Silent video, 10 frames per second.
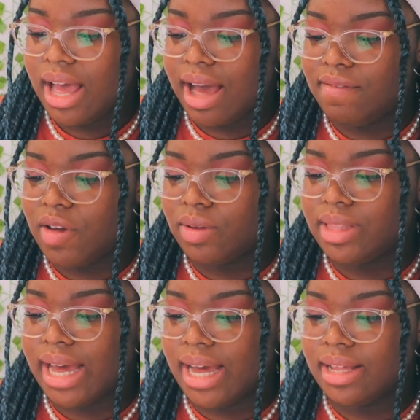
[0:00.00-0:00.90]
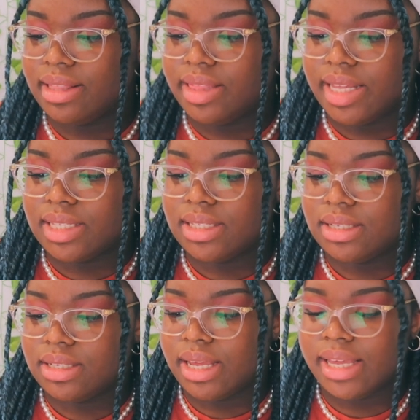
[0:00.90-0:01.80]
I felt that
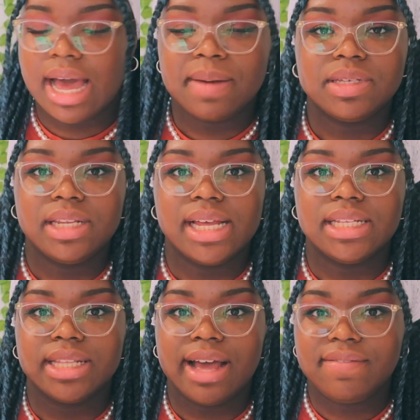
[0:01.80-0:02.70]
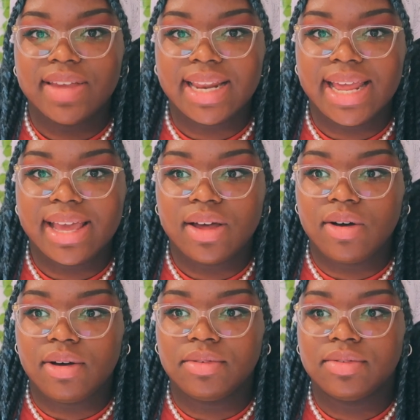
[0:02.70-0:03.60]
this encapsulated that feeling
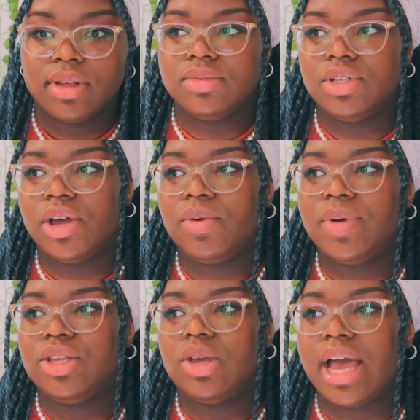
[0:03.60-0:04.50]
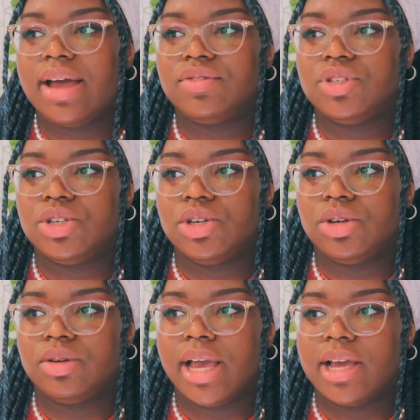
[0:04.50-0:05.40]
of, you know, when you have
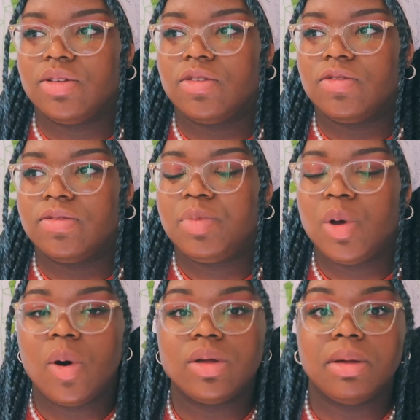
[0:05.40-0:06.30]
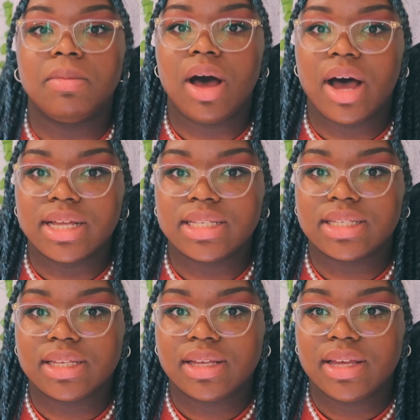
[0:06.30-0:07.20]
to kind of put on the
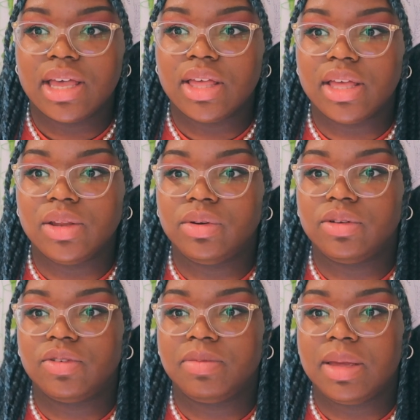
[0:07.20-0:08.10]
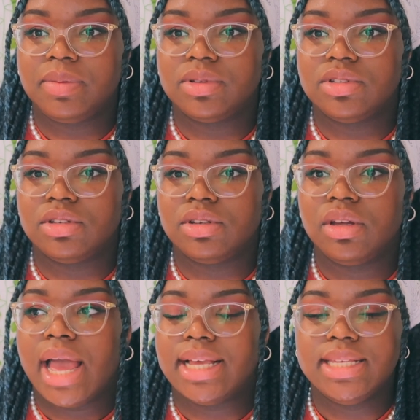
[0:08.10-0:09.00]
mask in order for people to
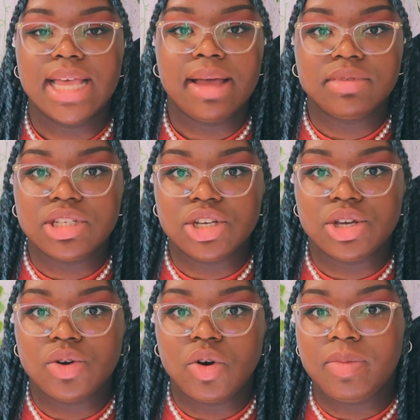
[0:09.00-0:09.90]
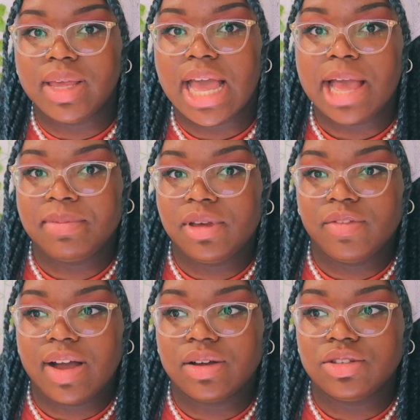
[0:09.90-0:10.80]
accept you or be happy
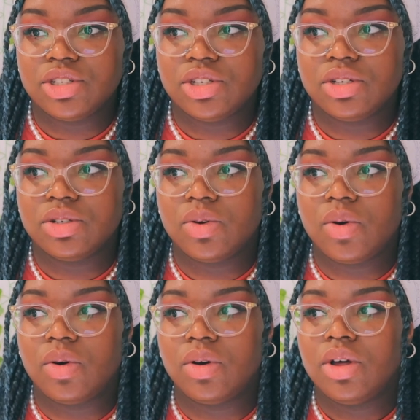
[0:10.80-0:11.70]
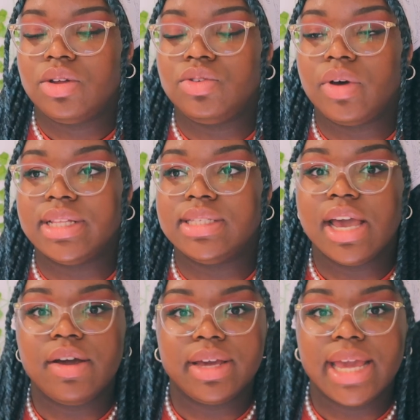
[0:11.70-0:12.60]
around you or not
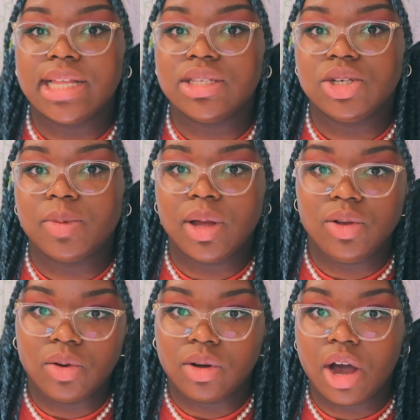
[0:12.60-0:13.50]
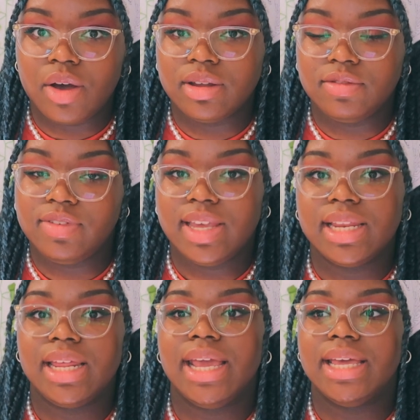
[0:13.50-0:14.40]
interrogate you about your current
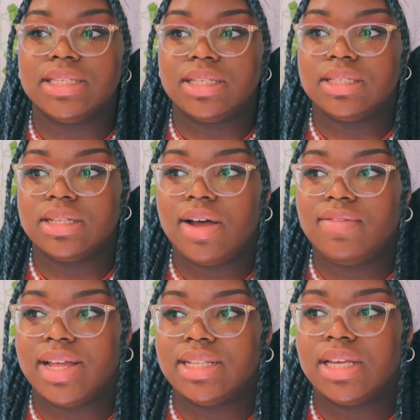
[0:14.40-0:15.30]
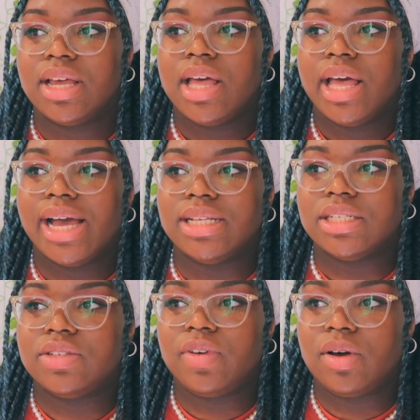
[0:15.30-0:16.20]
feelings and stuff. And I
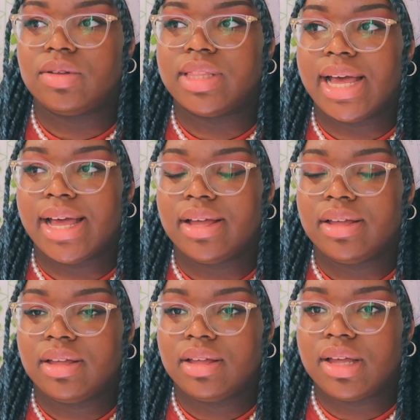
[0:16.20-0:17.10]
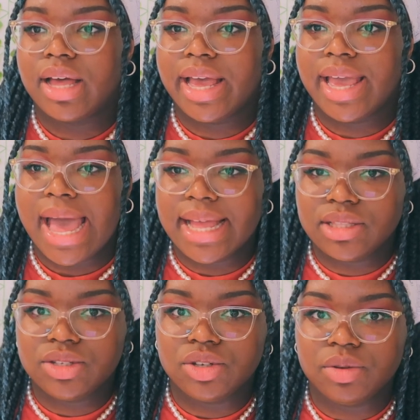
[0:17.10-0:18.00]
just felt that I
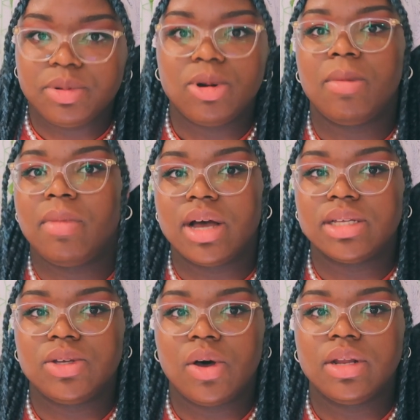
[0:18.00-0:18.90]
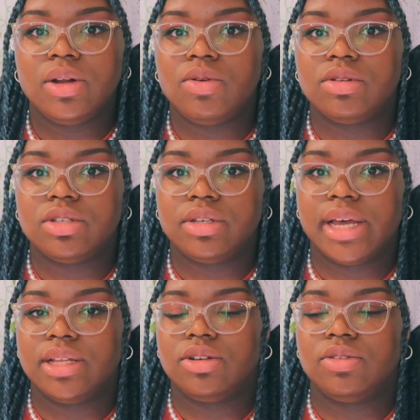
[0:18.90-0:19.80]
had to put a mask on in order to
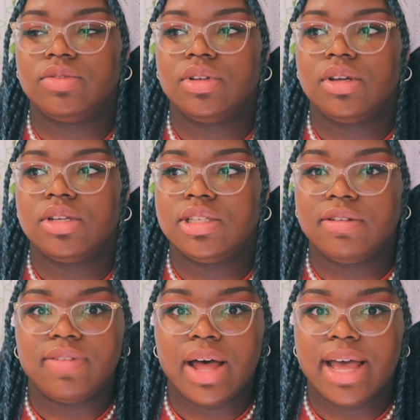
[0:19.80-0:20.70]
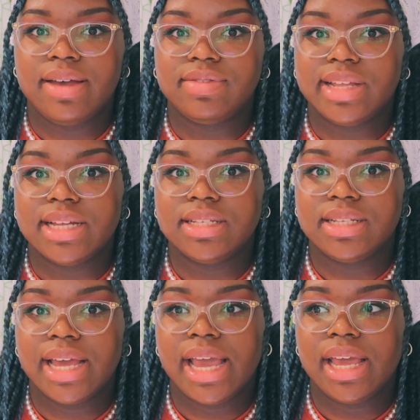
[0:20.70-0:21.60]
kind of survive day to
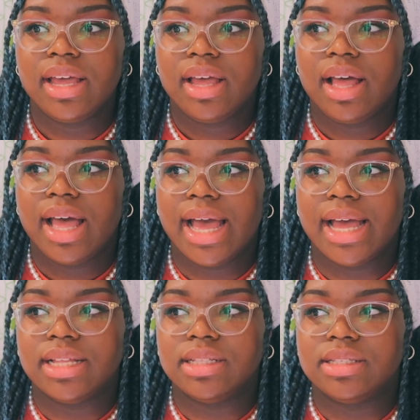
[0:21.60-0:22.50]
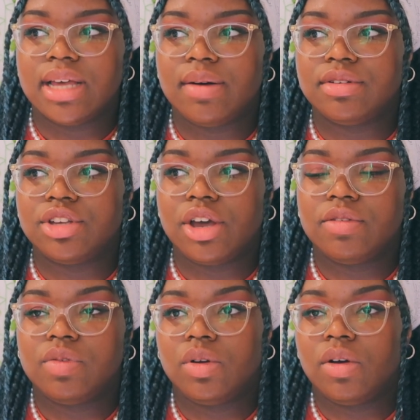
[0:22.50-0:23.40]
day. And I was going
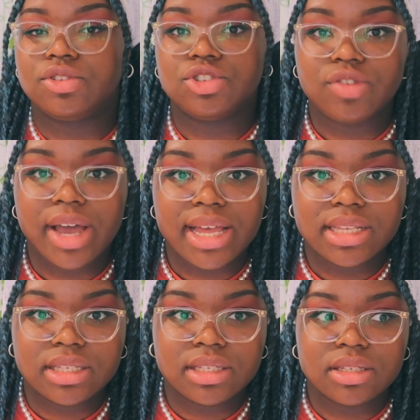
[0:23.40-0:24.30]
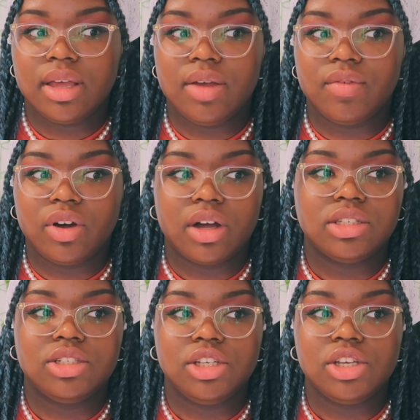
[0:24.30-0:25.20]
through a lot of stress in
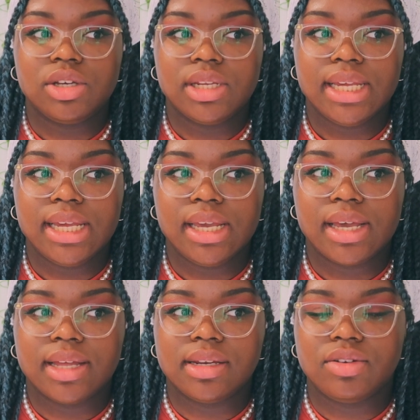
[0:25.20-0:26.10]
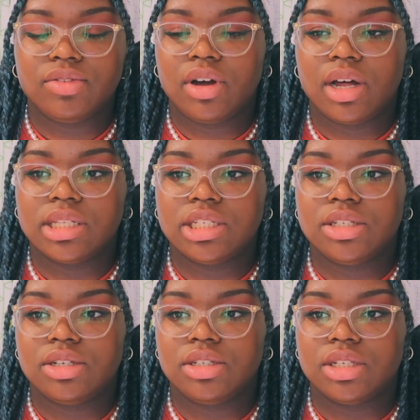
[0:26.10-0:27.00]
regards to uni and in regards
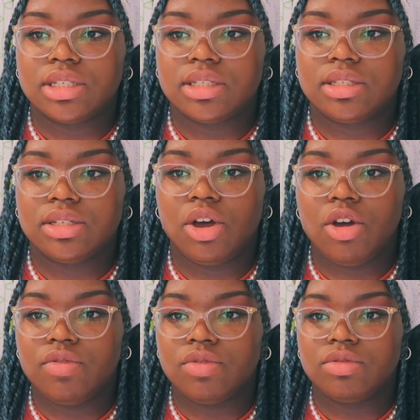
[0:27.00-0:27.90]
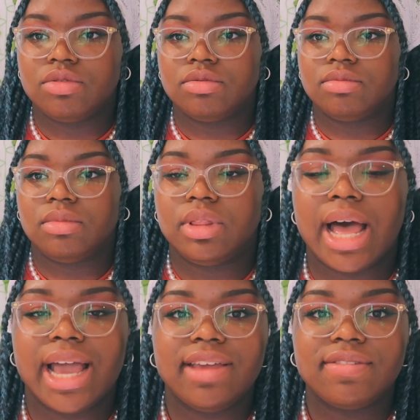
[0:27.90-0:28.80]
to just overall
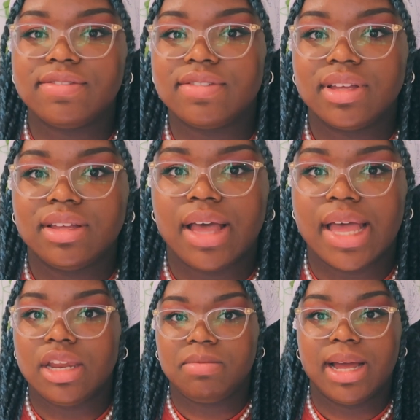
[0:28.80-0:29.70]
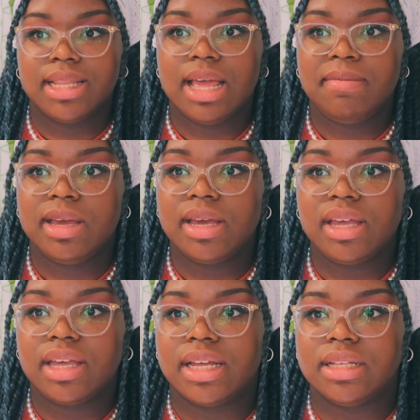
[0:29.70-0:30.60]
life and the
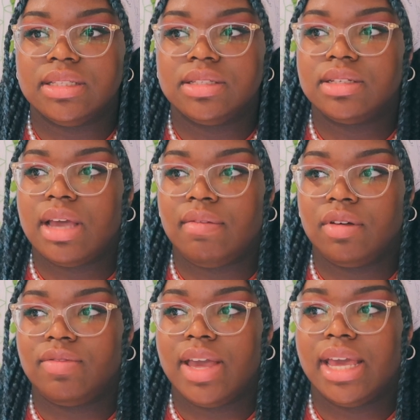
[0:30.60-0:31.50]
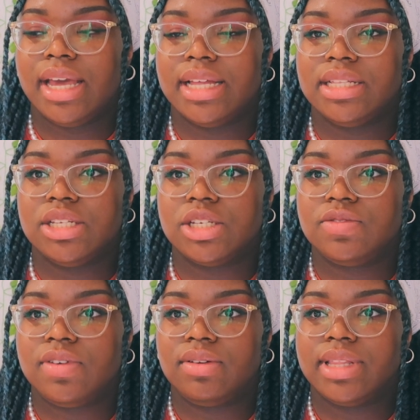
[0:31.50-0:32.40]
pandemic and everything and it
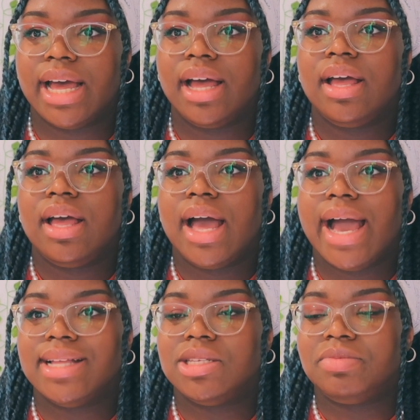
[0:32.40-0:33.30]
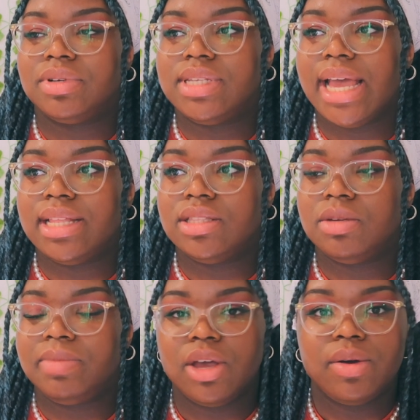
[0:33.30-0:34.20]
just felt that I had to pretend
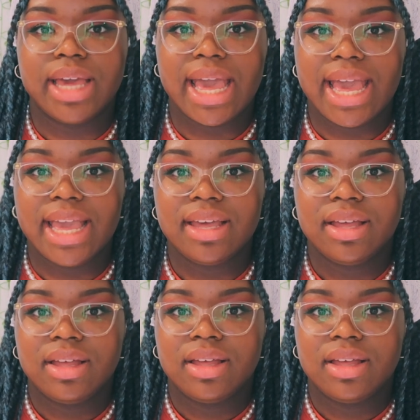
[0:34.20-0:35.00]
to be okay.